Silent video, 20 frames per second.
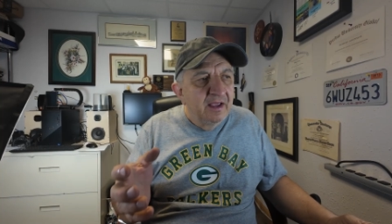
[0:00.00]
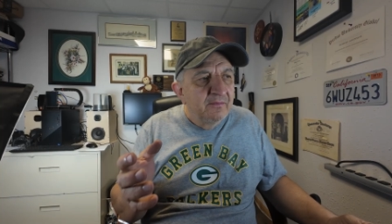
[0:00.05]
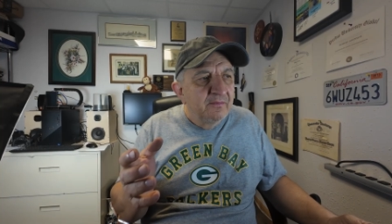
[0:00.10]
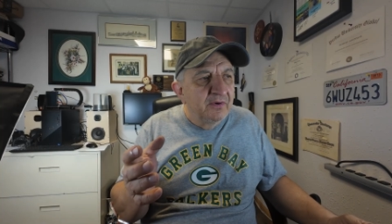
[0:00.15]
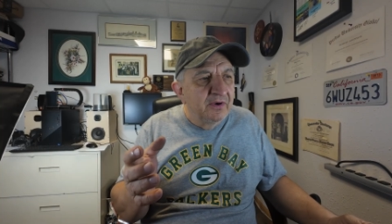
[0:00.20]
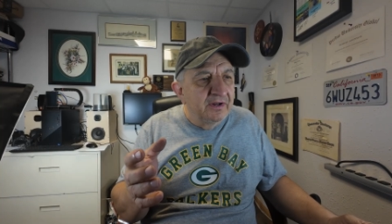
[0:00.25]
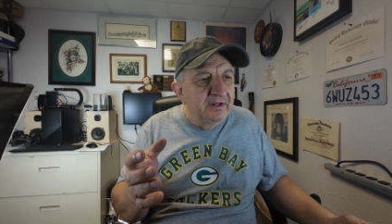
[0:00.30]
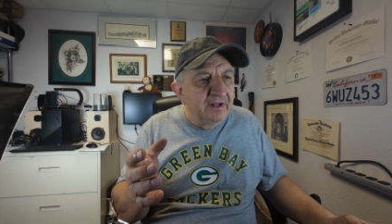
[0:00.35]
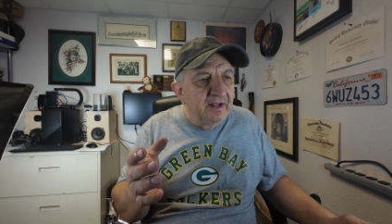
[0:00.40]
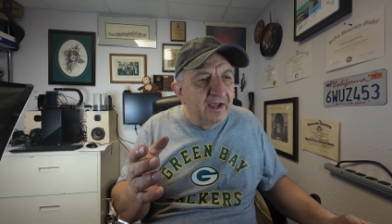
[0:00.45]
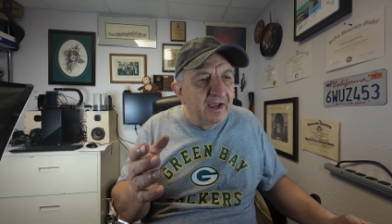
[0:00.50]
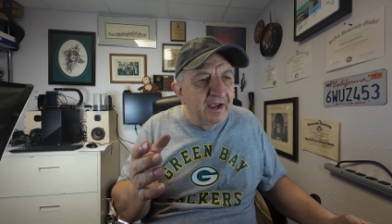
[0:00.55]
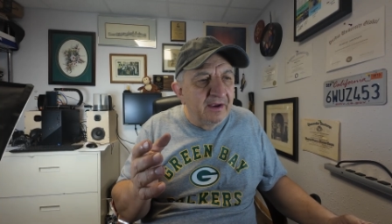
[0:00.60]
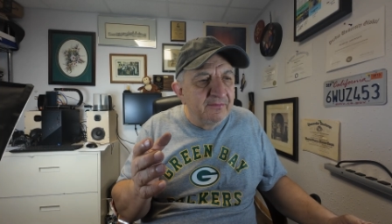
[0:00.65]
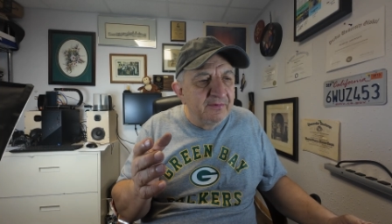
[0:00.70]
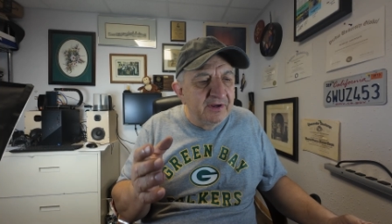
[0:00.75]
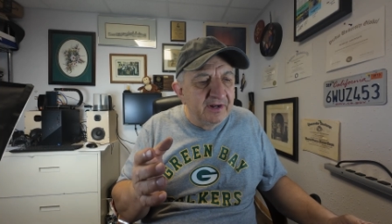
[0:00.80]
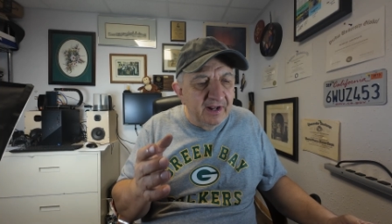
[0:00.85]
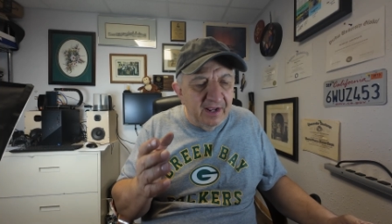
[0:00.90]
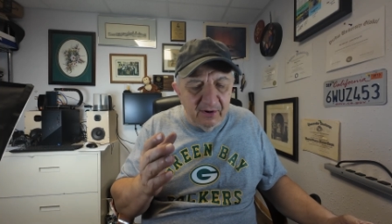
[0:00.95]
but I
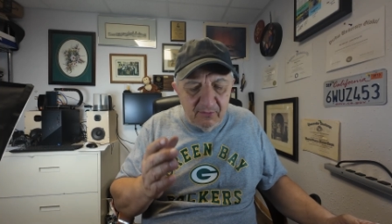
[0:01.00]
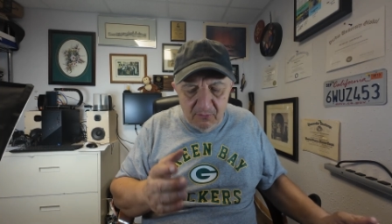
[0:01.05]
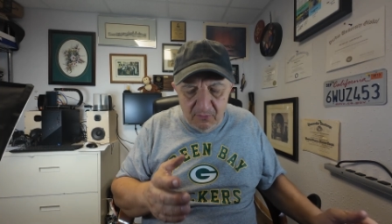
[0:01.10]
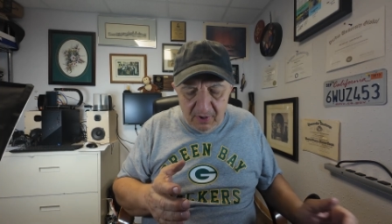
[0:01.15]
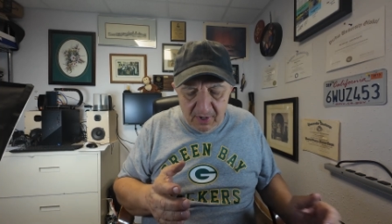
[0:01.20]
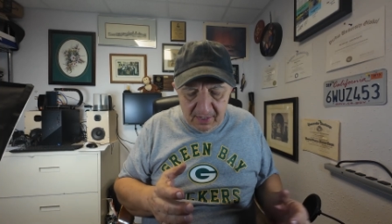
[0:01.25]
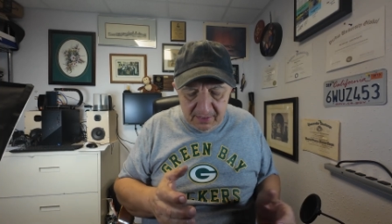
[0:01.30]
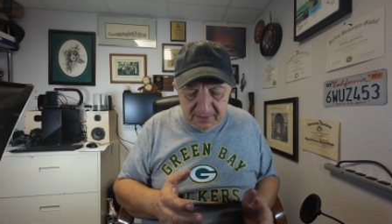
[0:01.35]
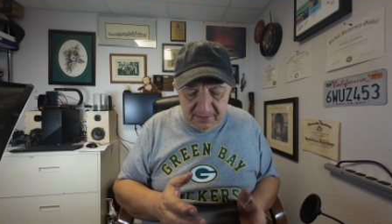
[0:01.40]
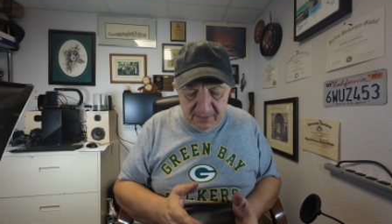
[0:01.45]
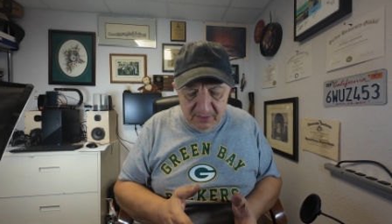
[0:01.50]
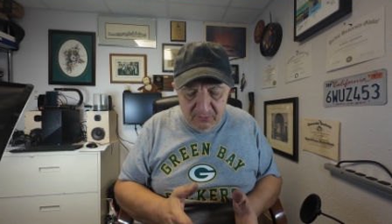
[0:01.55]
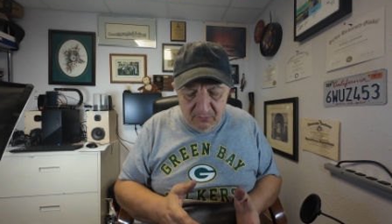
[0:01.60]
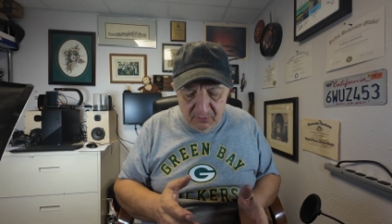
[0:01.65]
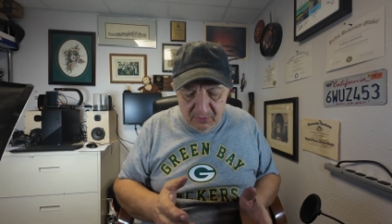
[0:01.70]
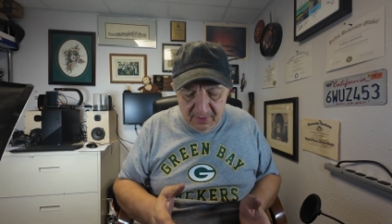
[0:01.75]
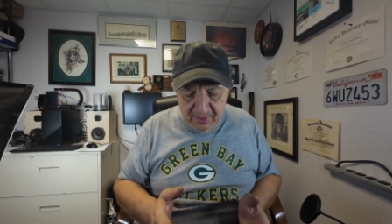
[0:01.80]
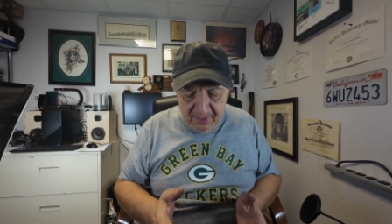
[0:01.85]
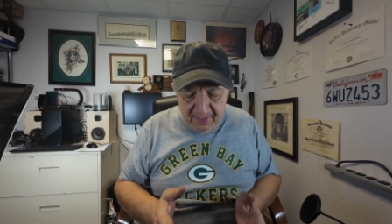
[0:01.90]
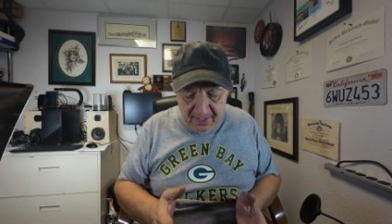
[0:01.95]
mean, I walked in
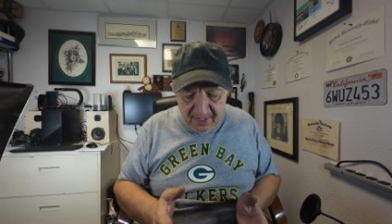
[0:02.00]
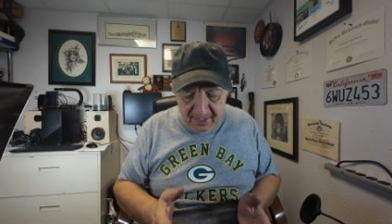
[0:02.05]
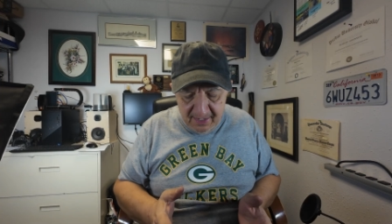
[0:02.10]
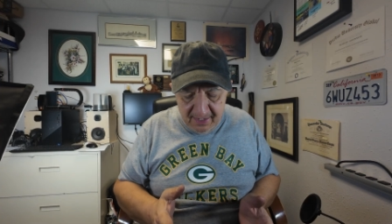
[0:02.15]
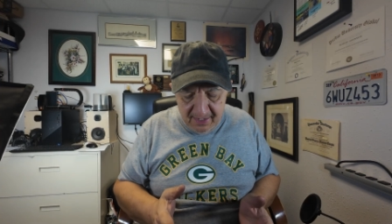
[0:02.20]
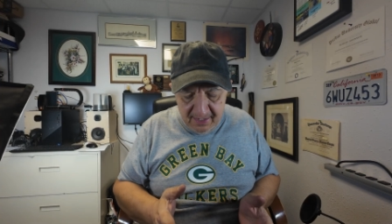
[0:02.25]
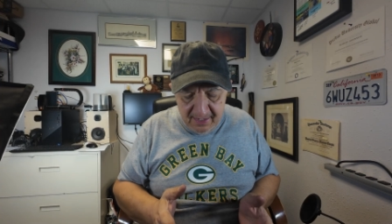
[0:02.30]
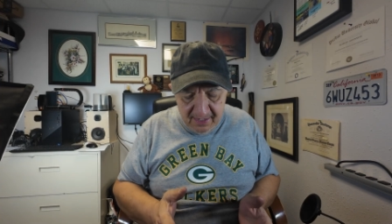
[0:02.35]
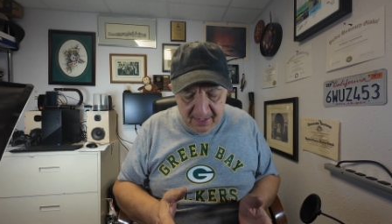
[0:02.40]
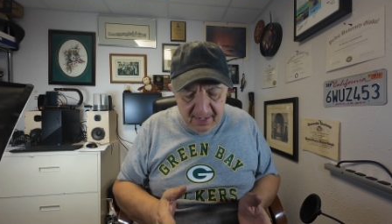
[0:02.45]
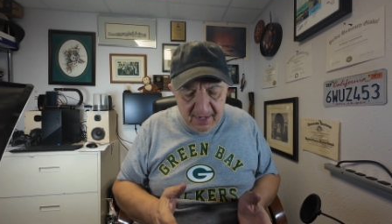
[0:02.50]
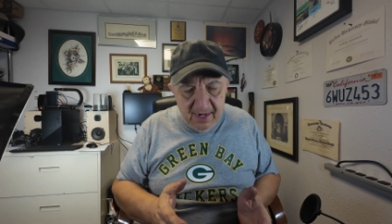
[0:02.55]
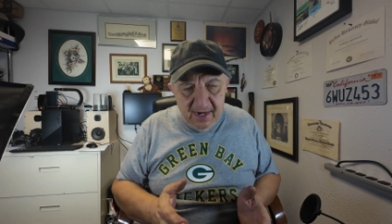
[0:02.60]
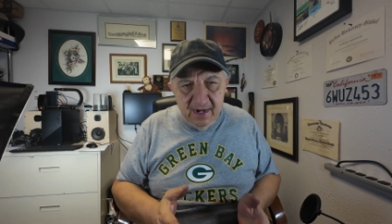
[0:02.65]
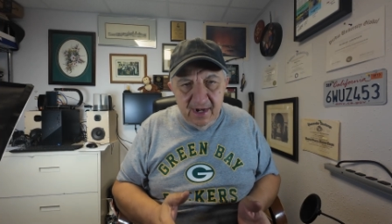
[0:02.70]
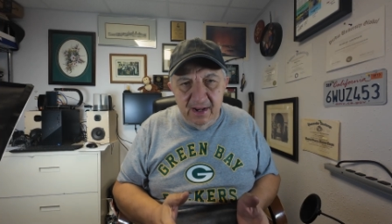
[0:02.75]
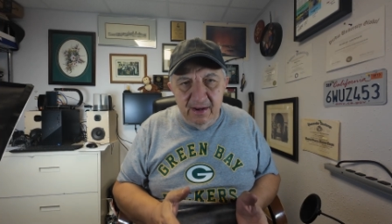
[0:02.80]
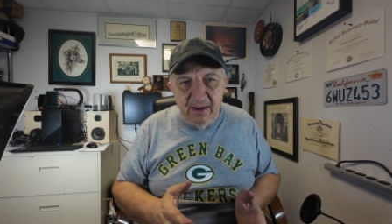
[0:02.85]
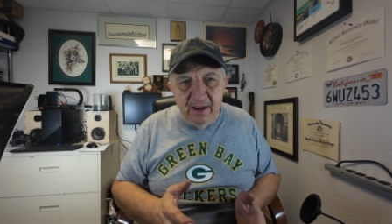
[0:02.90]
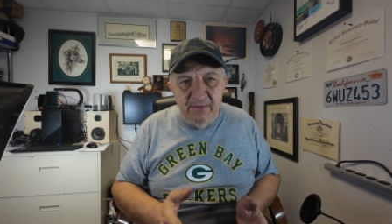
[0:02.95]
one day,
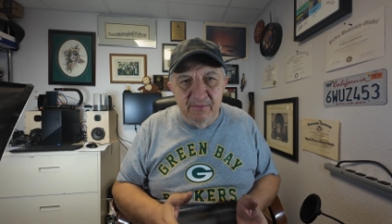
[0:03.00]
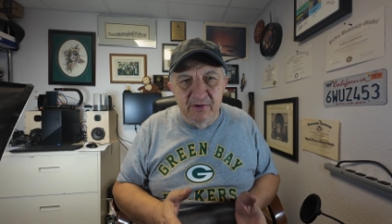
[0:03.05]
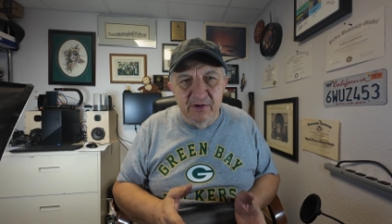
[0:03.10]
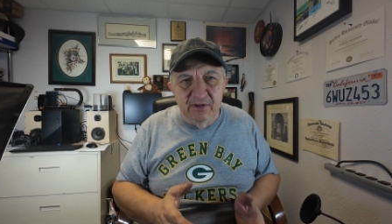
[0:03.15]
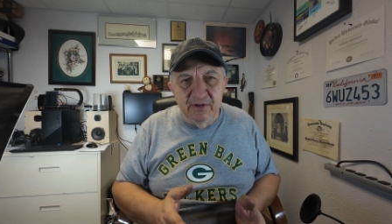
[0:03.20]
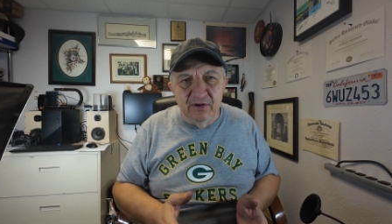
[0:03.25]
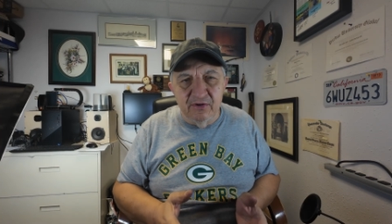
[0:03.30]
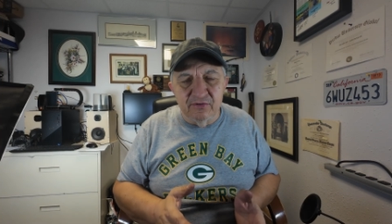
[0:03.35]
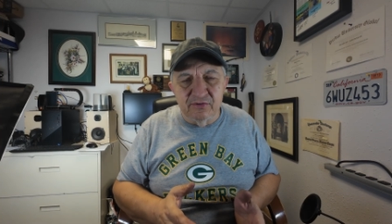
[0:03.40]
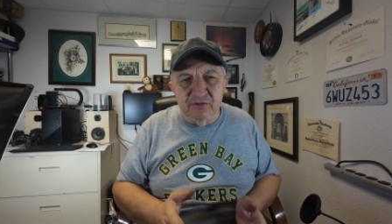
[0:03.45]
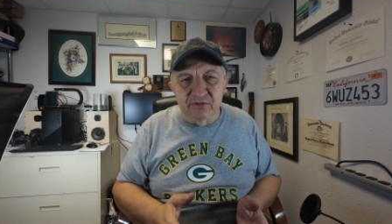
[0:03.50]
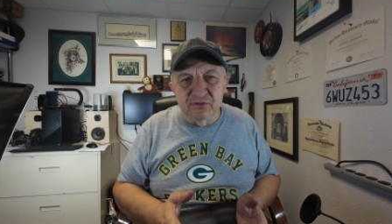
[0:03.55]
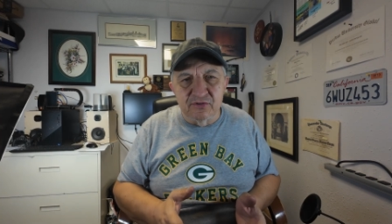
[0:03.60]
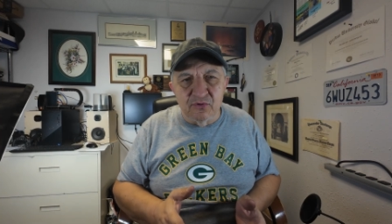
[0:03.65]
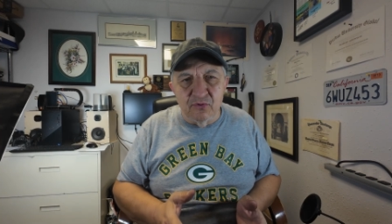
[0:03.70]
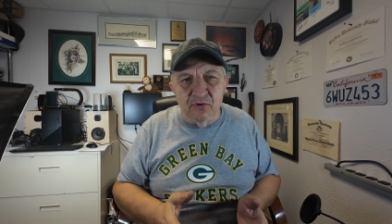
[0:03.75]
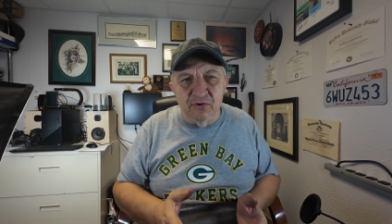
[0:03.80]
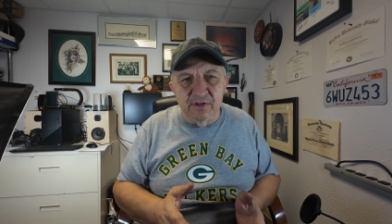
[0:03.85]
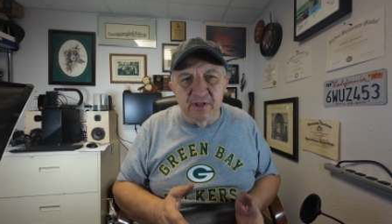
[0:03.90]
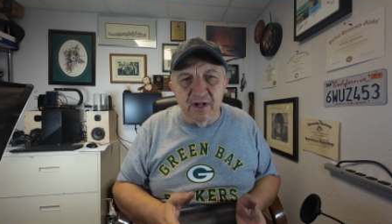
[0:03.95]
and I mean, there's a
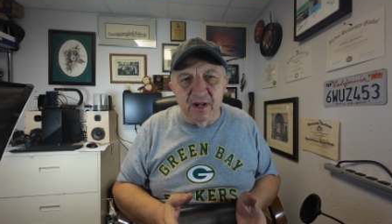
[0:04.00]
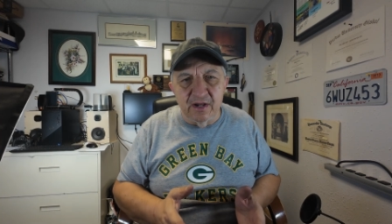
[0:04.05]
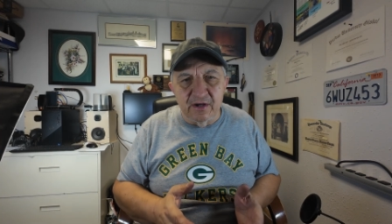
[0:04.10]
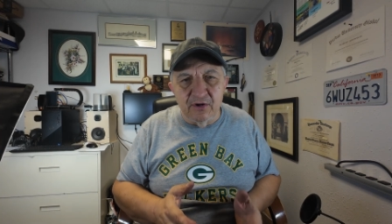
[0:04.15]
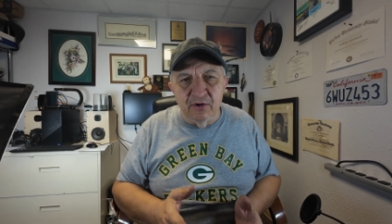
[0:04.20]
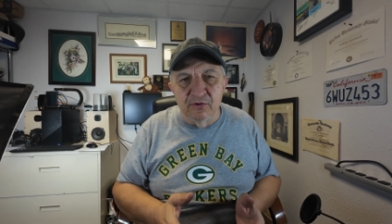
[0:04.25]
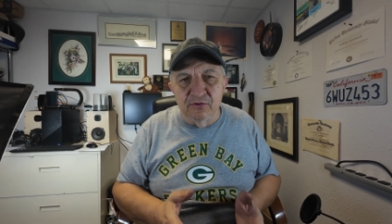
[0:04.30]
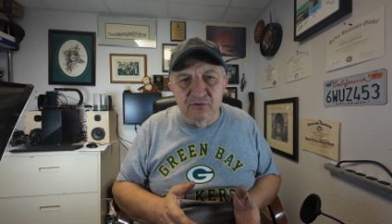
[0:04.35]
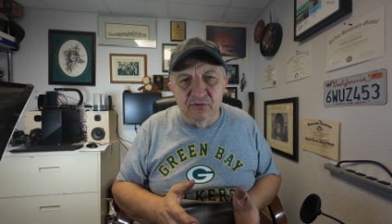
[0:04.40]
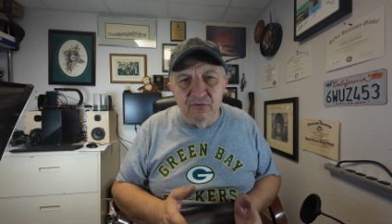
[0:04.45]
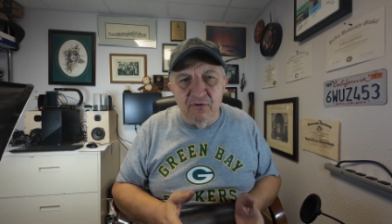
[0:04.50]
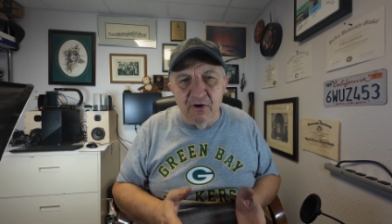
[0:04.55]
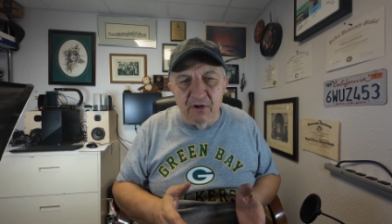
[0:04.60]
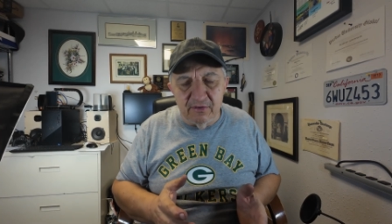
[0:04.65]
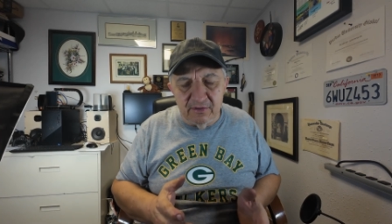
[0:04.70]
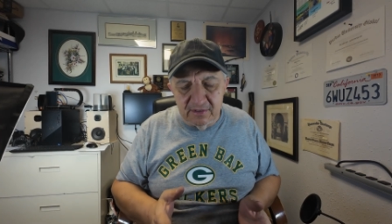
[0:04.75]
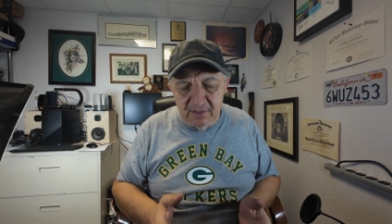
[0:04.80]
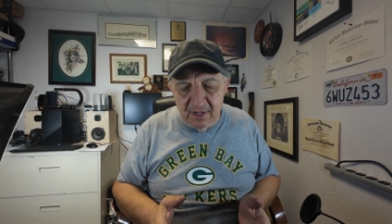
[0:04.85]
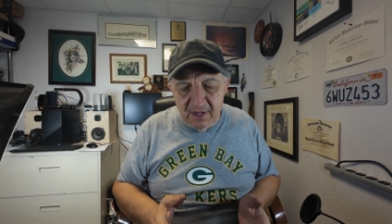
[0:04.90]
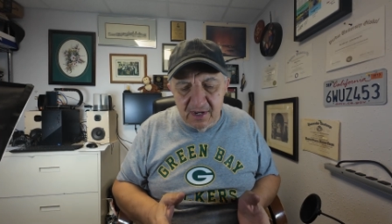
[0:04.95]
store that I go to
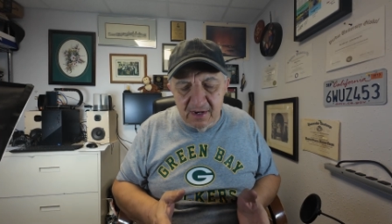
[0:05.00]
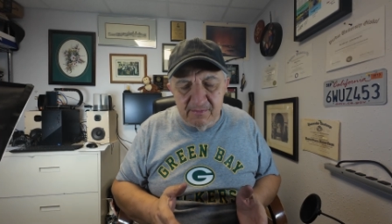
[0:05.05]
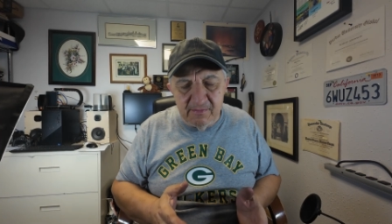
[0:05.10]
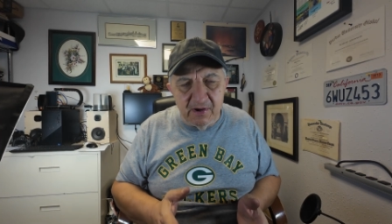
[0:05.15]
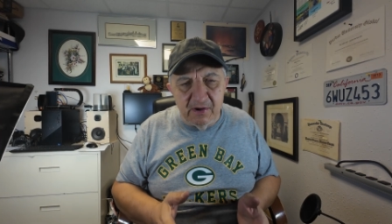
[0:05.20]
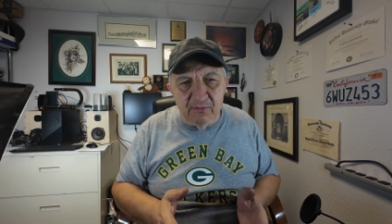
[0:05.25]
all the time.